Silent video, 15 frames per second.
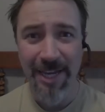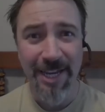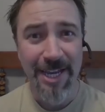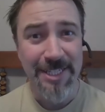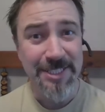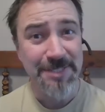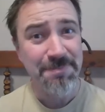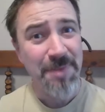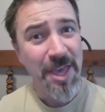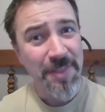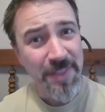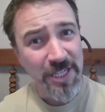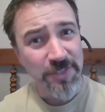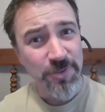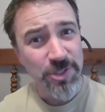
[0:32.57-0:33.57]
guys.
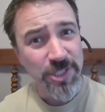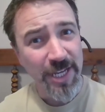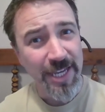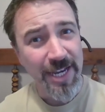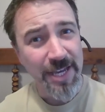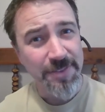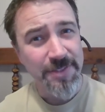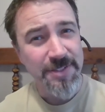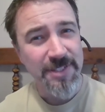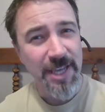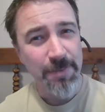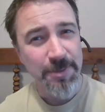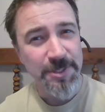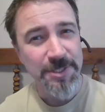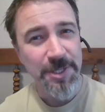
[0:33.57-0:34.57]
Thanks for checking out this
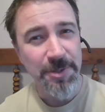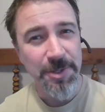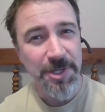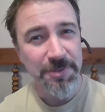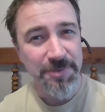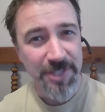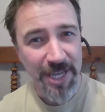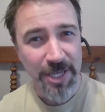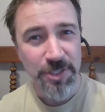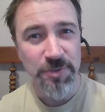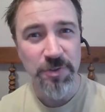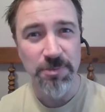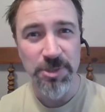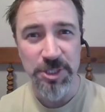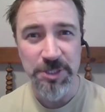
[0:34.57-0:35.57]
episode of Tales
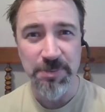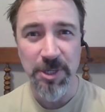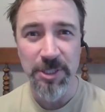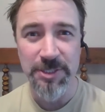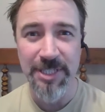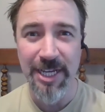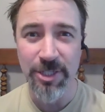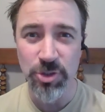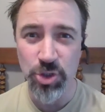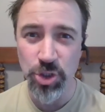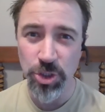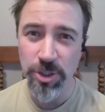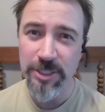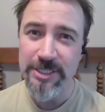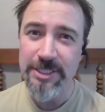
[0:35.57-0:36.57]
from a Small Town
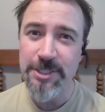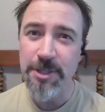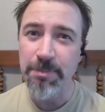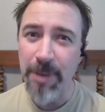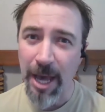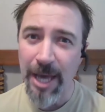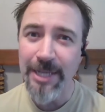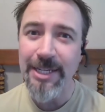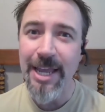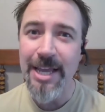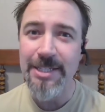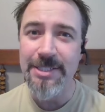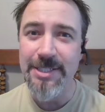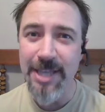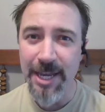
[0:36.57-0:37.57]
Journalist, the
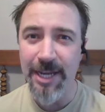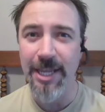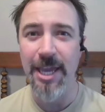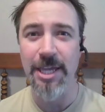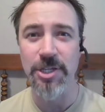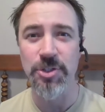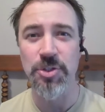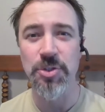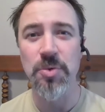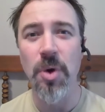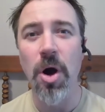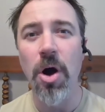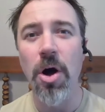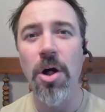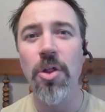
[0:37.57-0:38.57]
podcast dedicated to
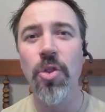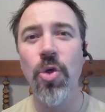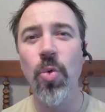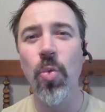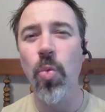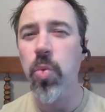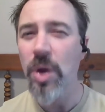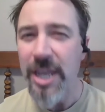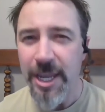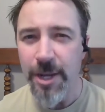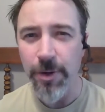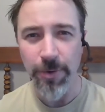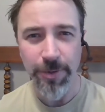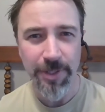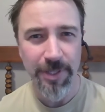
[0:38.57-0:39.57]
all the
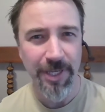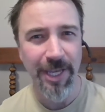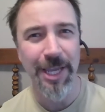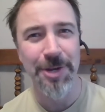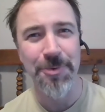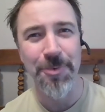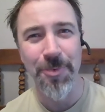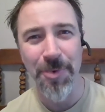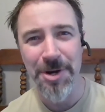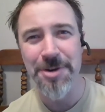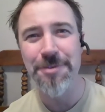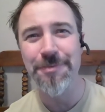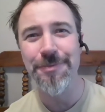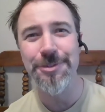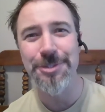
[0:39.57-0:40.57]
weird and
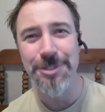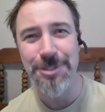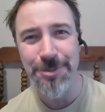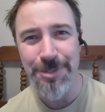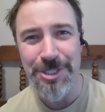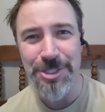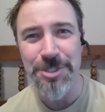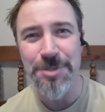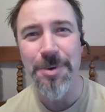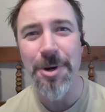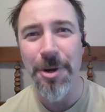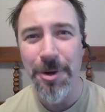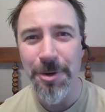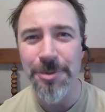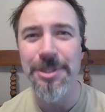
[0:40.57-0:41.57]
wonderful stories you are
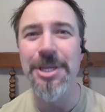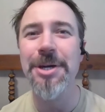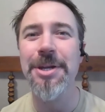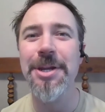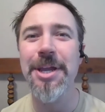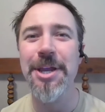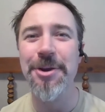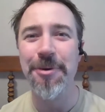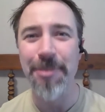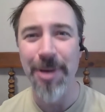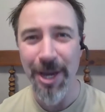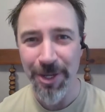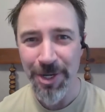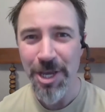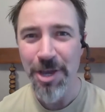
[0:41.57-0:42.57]
only going to hear
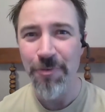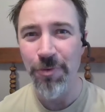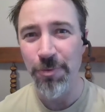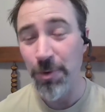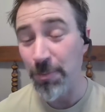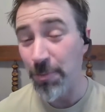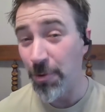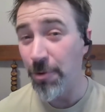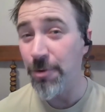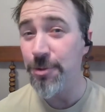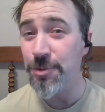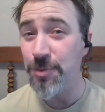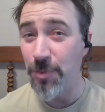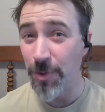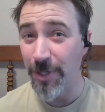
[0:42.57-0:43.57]
about from reporters
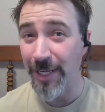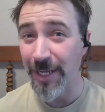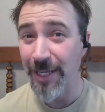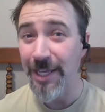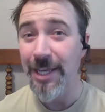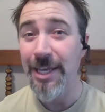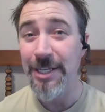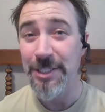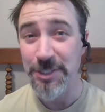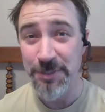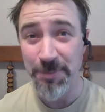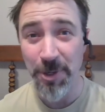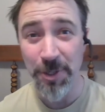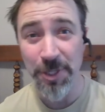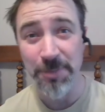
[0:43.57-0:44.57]
working in
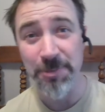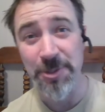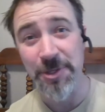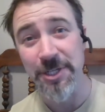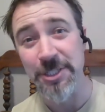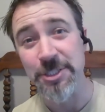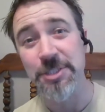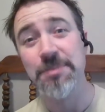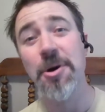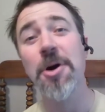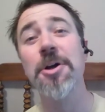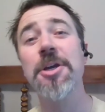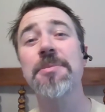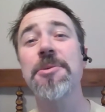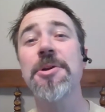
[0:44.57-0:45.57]
small
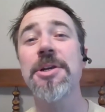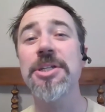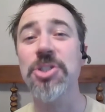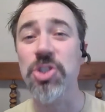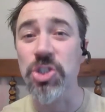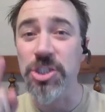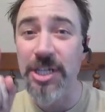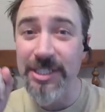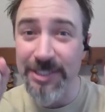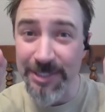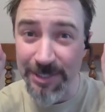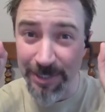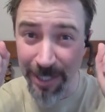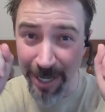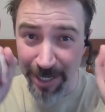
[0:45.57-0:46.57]
communities just
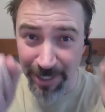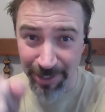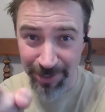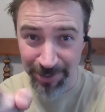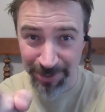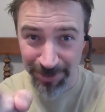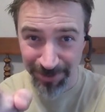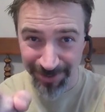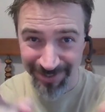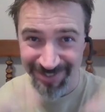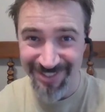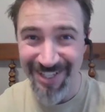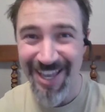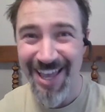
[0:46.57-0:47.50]
like yours.